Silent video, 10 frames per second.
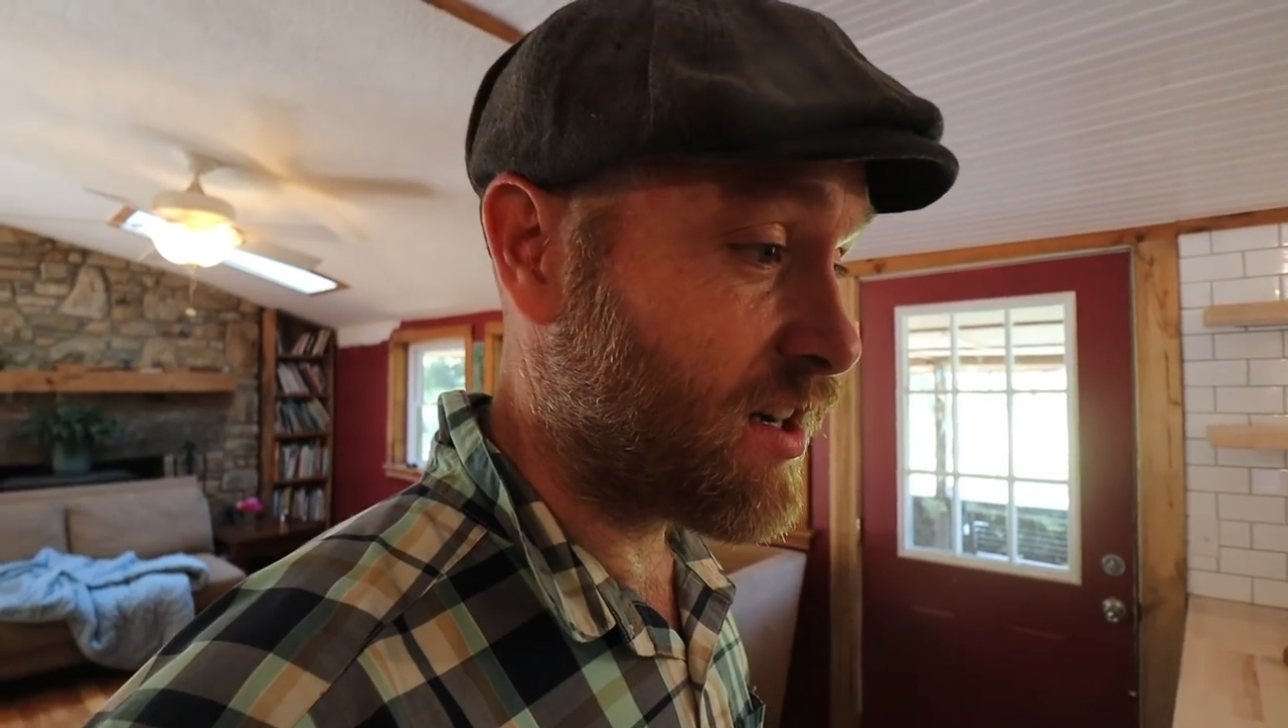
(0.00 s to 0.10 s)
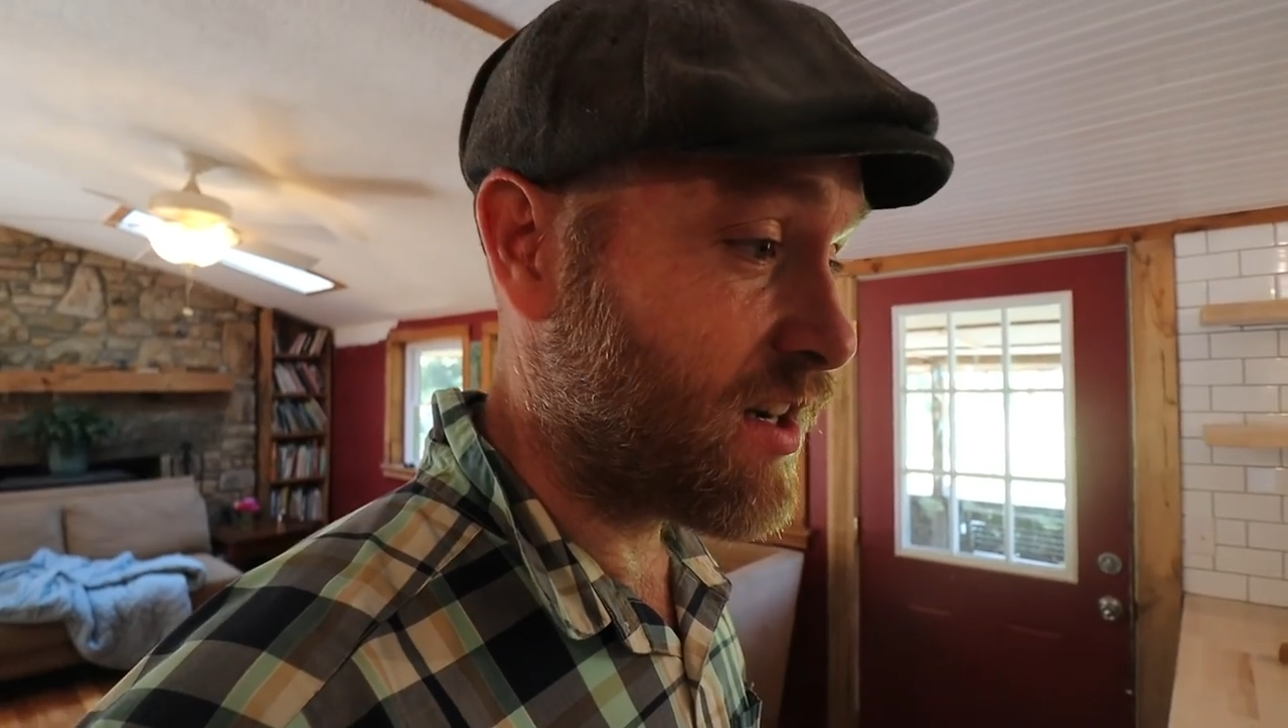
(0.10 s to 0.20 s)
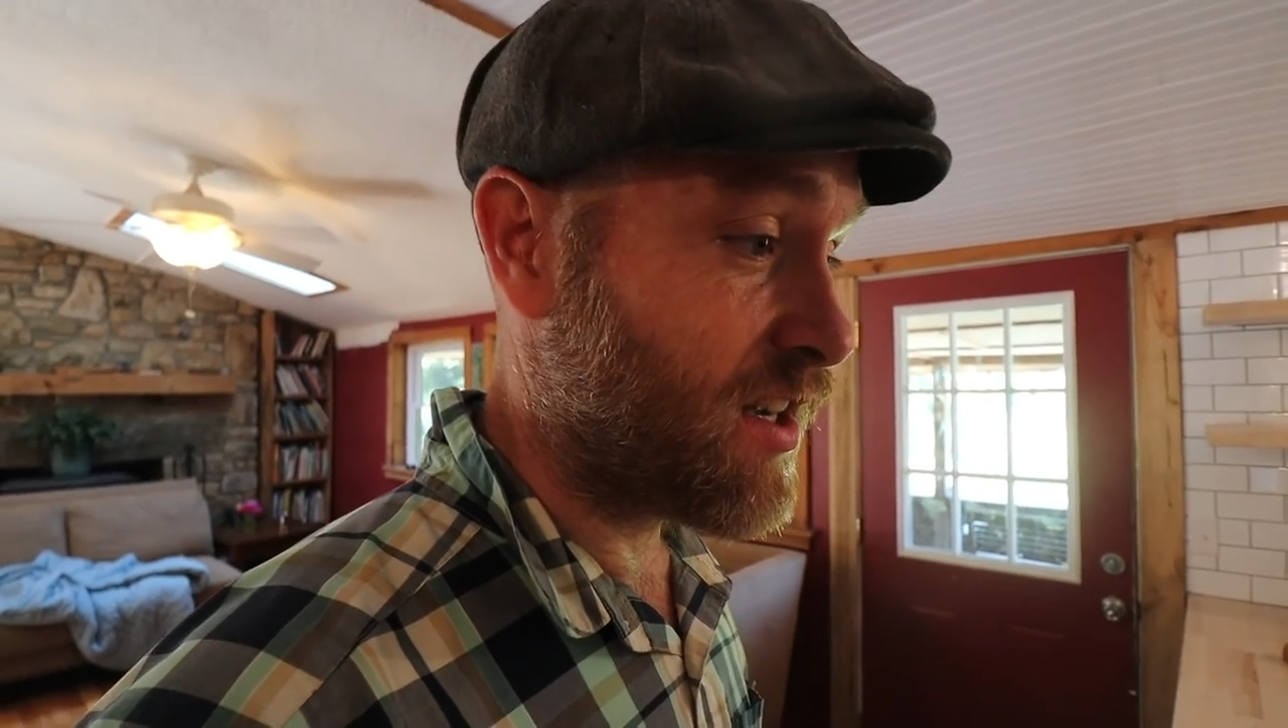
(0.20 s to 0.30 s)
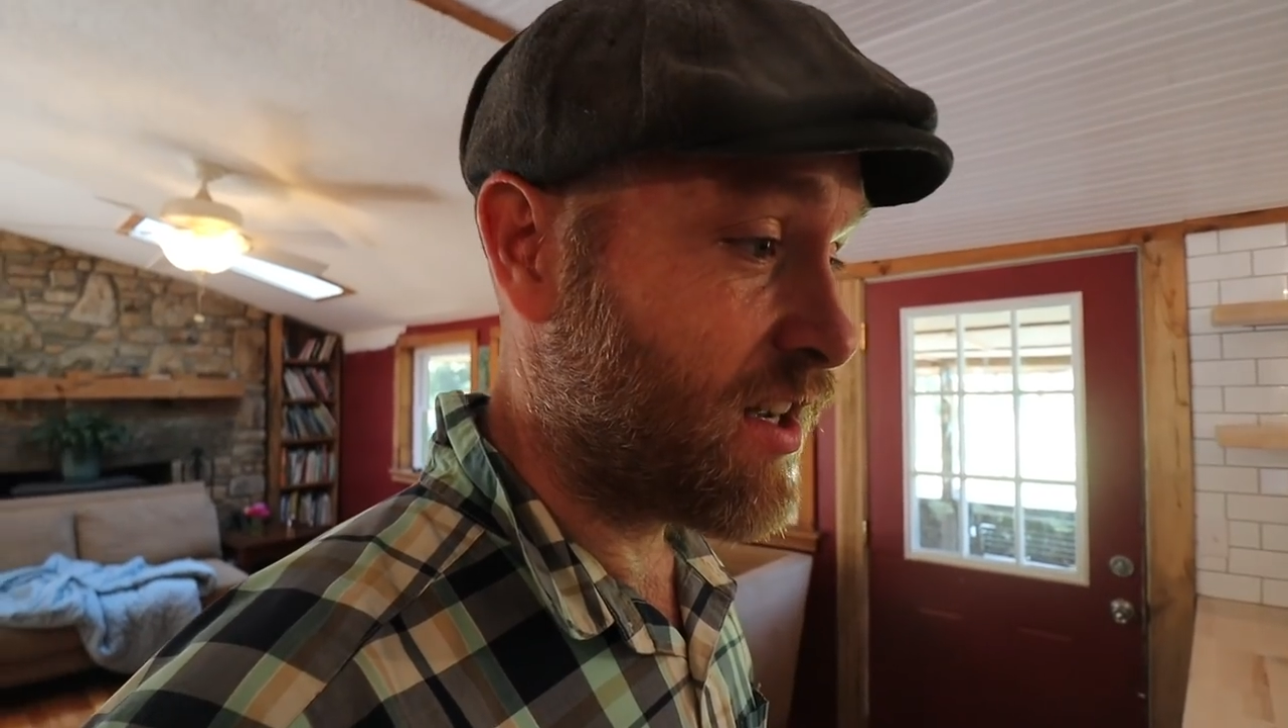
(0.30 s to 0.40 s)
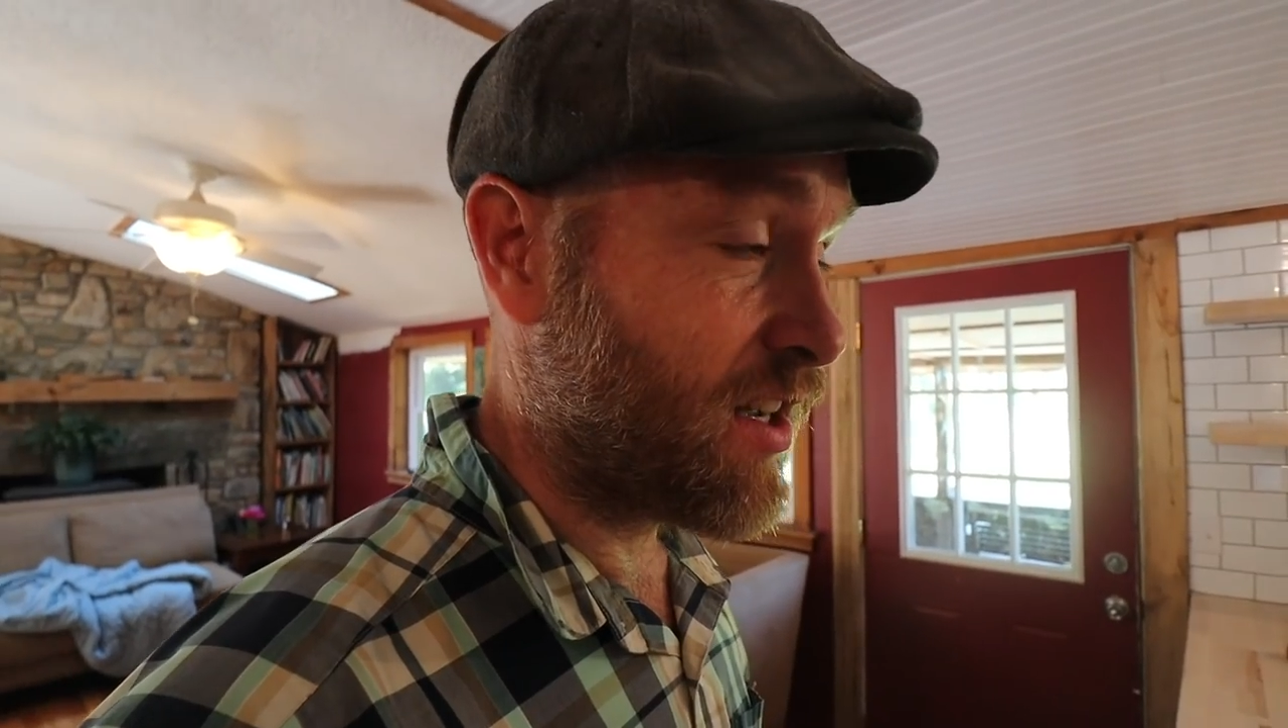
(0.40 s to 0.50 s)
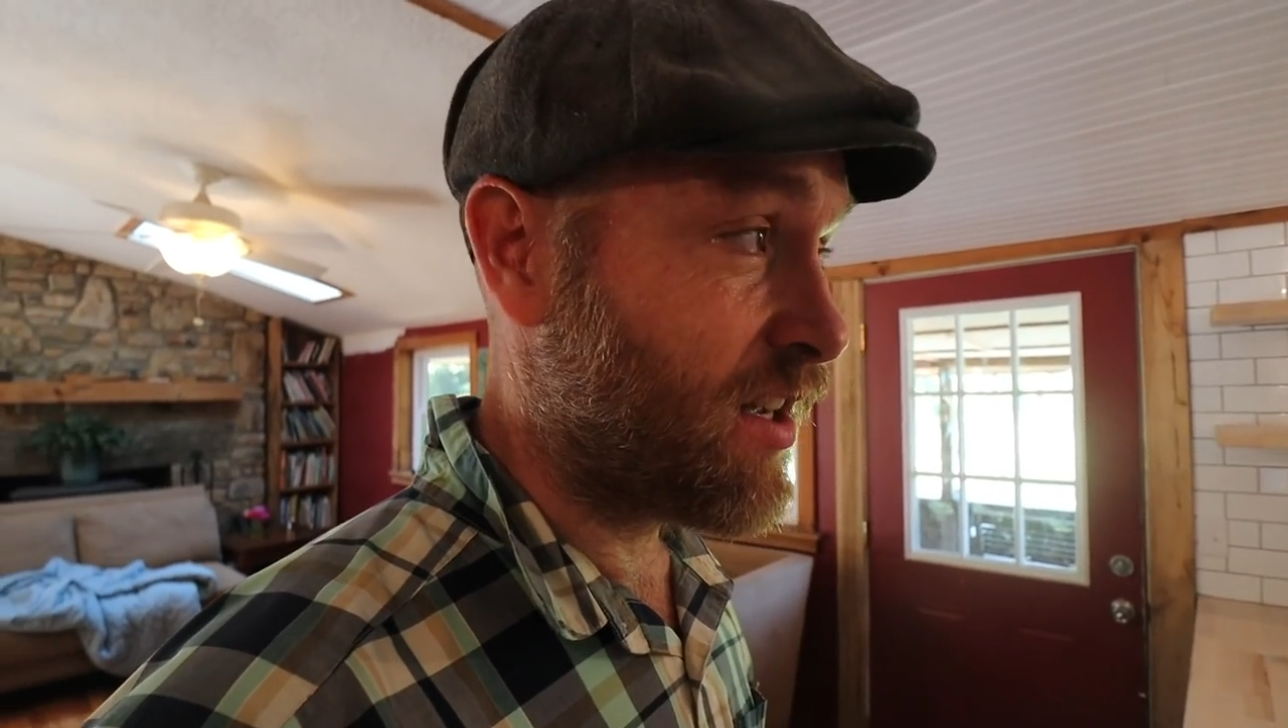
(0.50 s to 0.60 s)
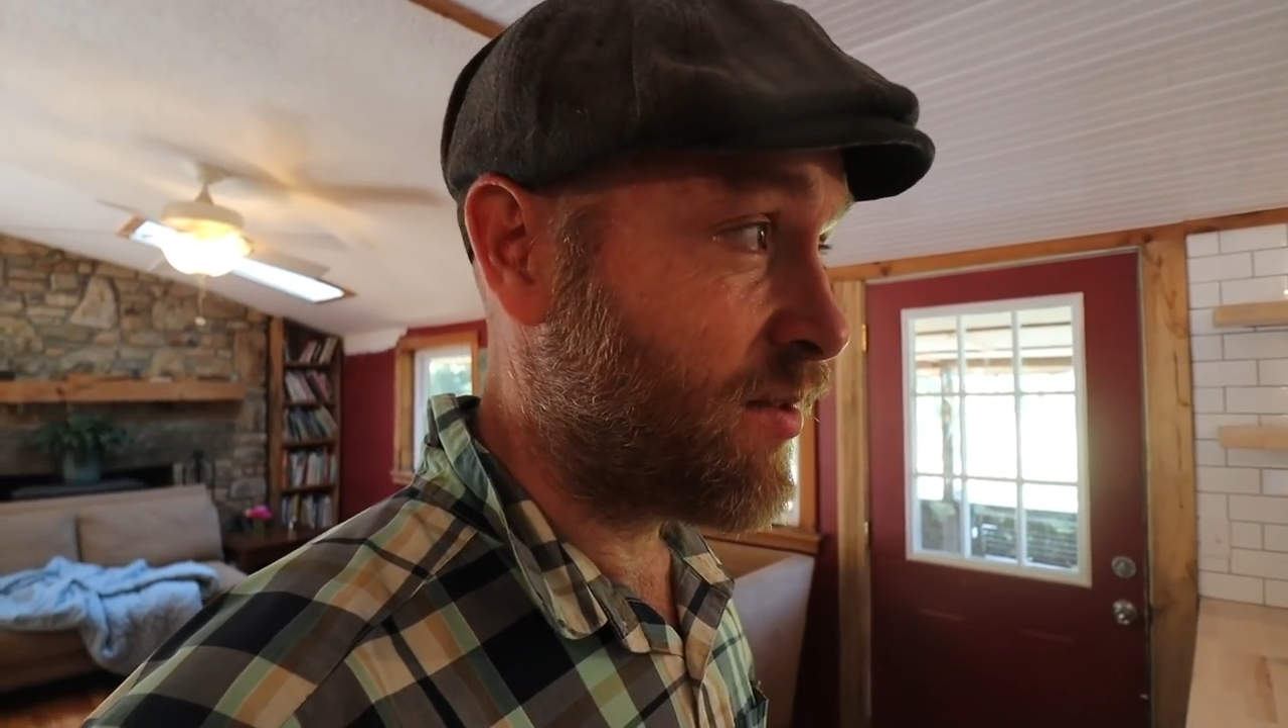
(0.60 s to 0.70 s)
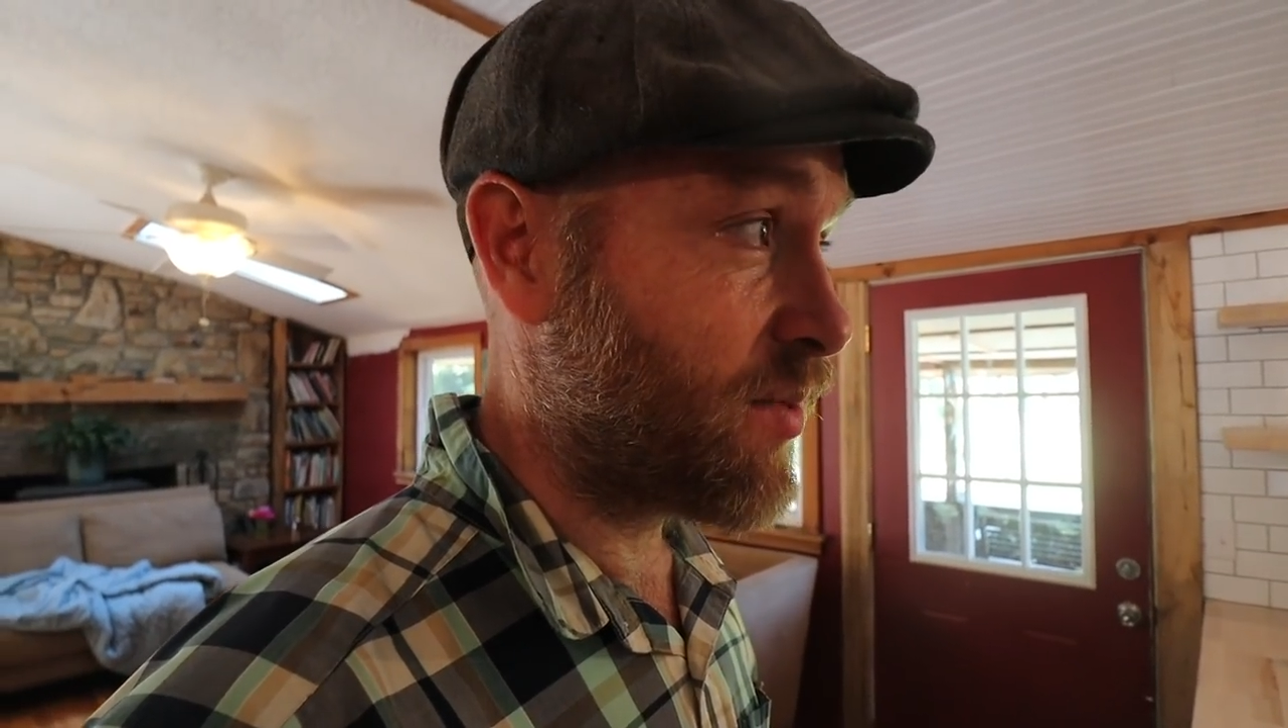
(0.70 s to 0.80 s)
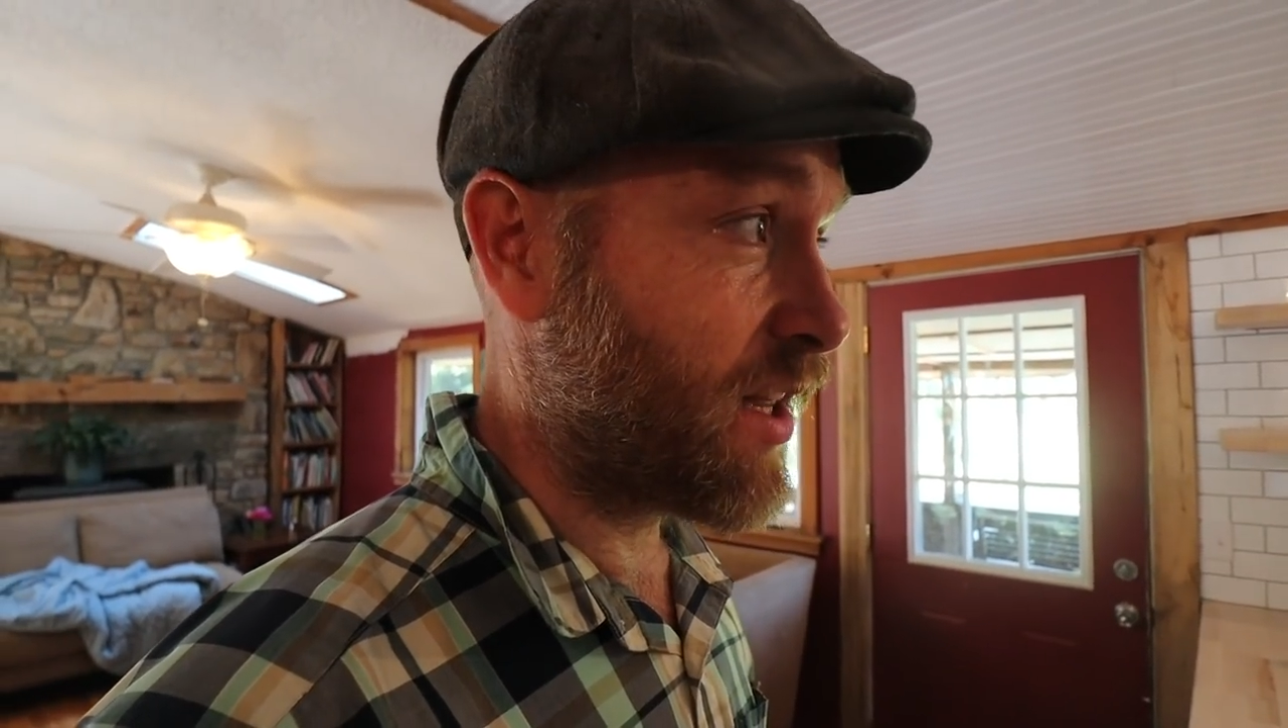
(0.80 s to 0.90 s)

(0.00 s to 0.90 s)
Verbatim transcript: They're somewhere.